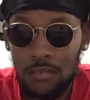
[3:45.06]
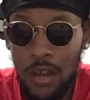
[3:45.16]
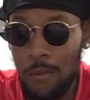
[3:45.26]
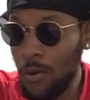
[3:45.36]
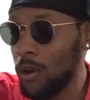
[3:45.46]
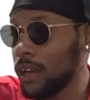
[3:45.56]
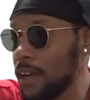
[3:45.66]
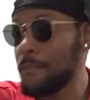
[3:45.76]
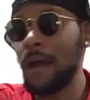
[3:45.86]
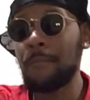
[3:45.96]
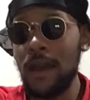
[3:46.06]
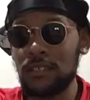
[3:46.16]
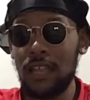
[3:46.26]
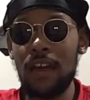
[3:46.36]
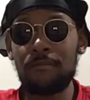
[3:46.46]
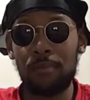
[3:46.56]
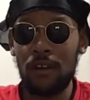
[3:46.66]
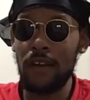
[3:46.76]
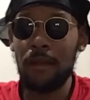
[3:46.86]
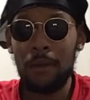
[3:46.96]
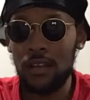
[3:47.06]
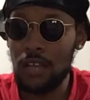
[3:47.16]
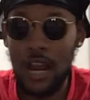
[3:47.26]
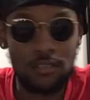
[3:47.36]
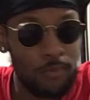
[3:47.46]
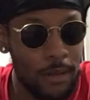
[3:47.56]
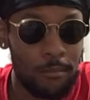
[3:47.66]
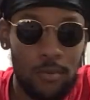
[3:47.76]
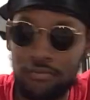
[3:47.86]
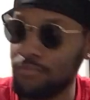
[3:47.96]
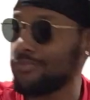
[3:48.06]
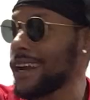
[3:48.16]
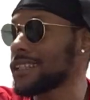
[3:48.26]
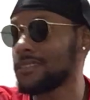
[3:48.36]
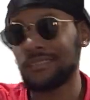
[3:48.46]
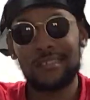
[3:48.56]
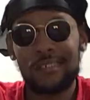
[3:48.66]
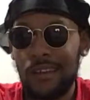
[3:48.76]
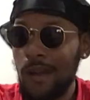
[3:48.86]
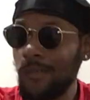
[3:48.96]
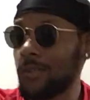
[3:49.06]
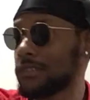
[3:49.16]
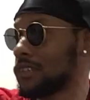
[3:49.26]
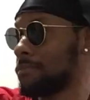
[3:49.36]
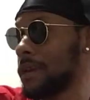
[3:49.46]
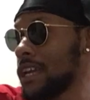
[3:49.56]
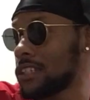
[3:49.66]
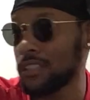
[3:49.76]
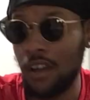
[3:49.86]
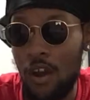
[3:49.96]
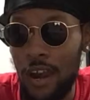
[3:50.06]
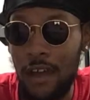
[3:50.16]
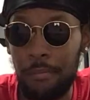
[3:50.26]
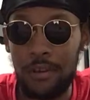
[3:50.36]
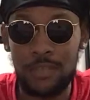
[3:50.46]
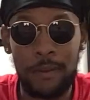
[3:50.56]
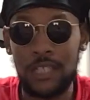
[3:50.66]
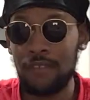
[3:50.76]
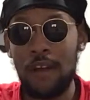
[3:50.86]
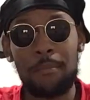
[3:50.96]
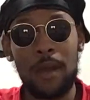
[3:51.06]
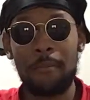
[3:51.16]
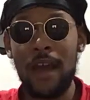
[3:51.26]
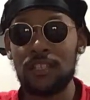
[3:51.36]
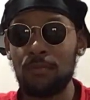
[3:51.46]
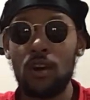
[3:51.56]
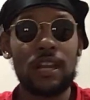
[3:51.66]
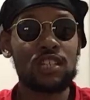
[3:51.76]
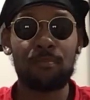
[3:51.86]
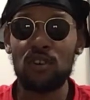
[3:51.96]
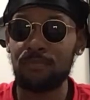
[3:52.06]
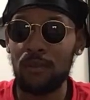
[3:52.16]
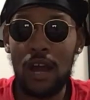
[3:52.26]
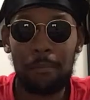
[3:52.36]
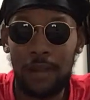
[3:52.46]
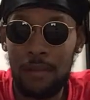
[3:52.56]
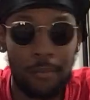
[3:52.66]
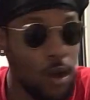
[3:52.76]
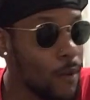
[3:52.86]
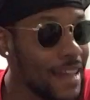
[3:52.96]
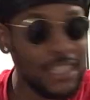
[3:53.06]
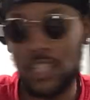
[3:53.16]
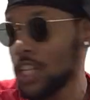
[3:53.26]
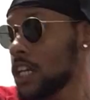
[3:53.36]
I'm going to live my best life, bro. If I had $1 million, what? I'm going to the beach and all that, bro. Especially if I play basketball, any sports, bro, I play, bro. What?